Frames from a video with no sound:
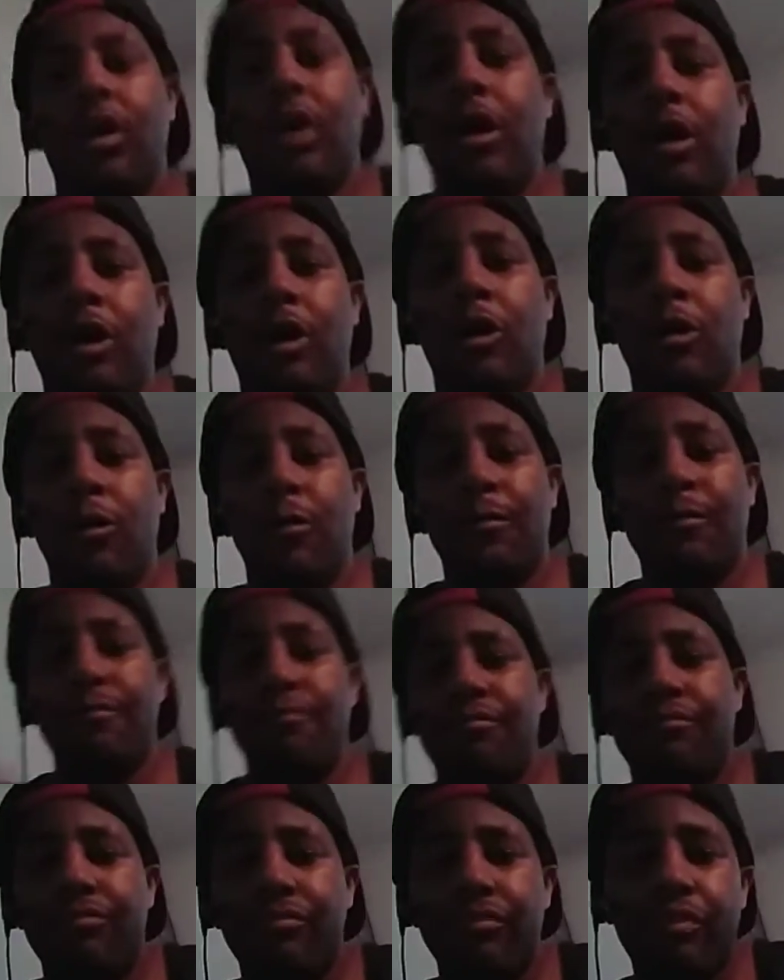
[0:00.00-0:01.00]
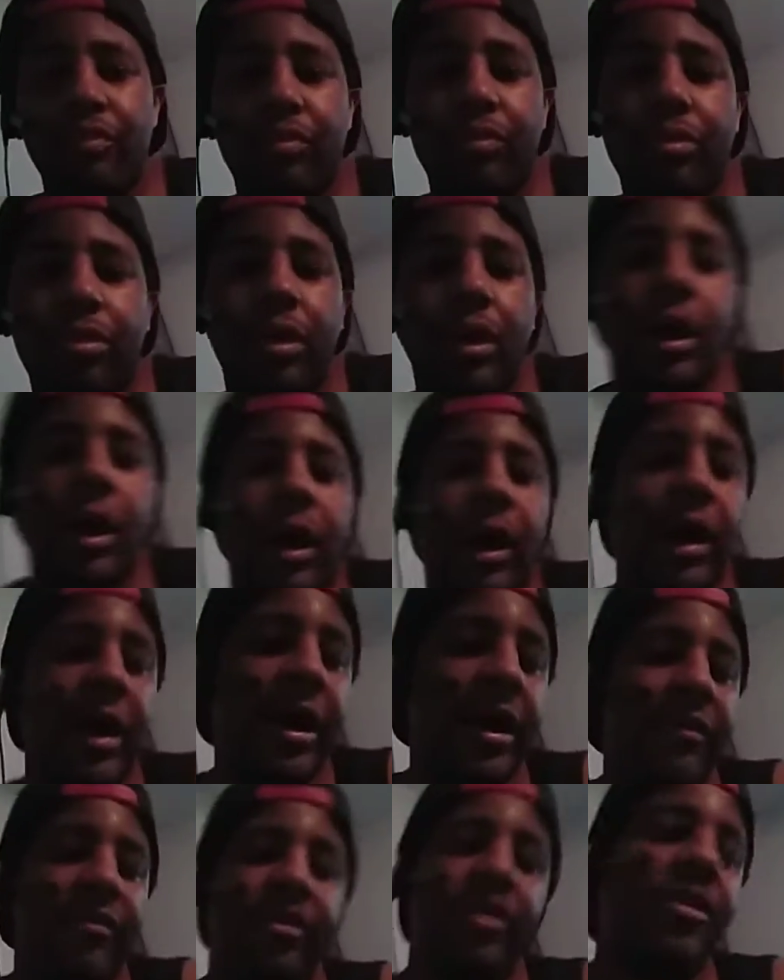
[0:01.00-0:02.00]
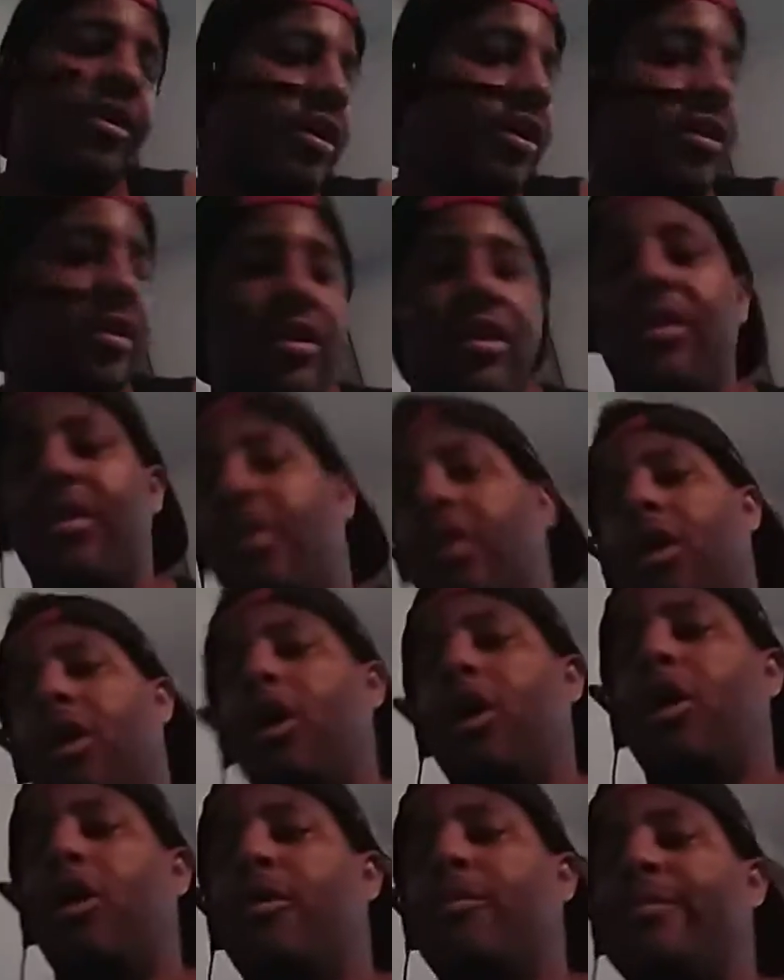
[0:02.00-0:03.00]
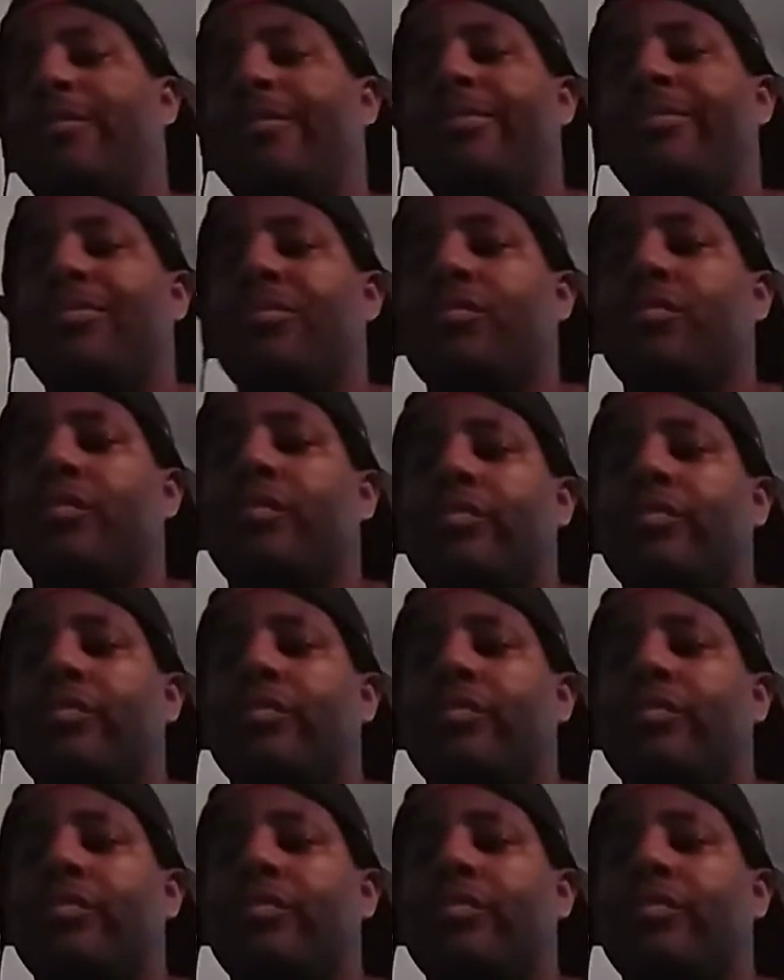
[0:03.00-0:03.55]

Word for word: Um, I haven't done um,